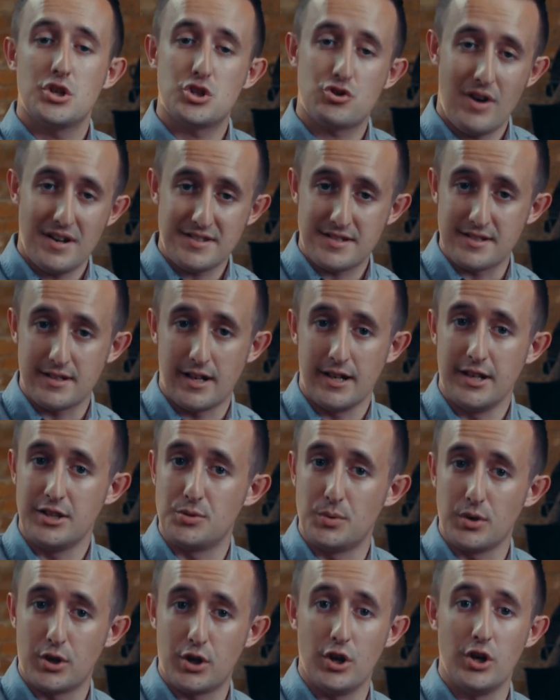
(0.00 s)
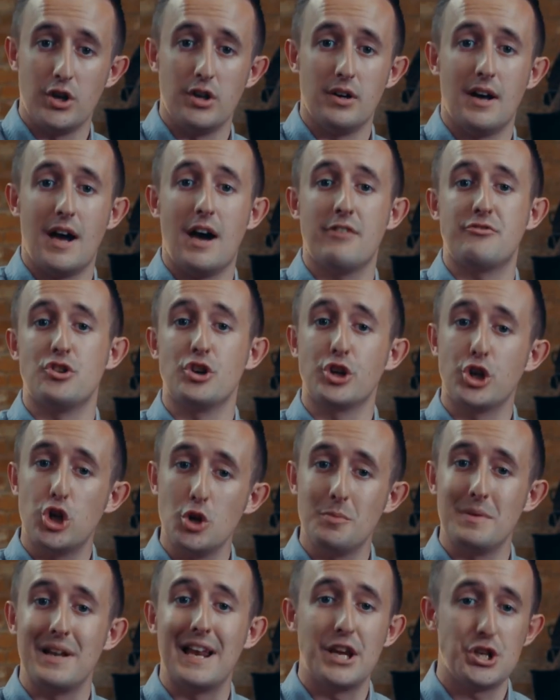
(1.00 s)
Stress is likely to occur after an
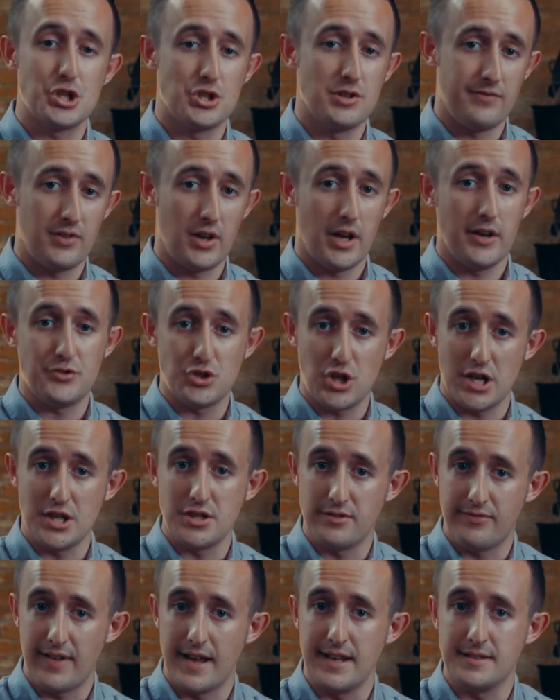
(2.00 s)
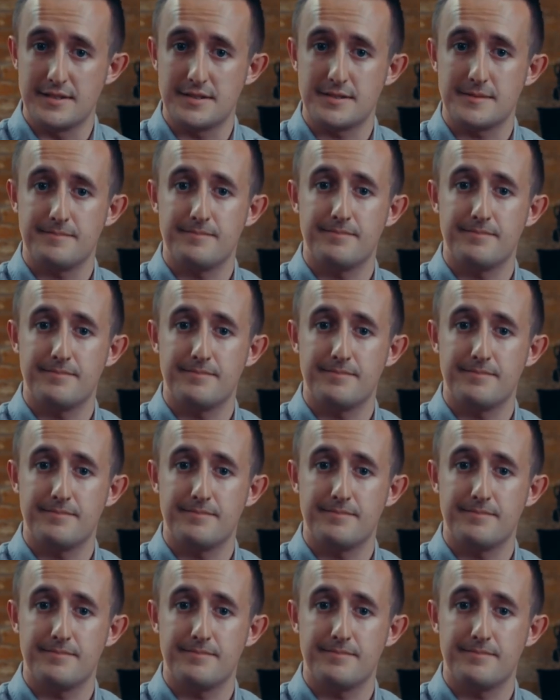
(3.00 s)
accumulation of life-change events.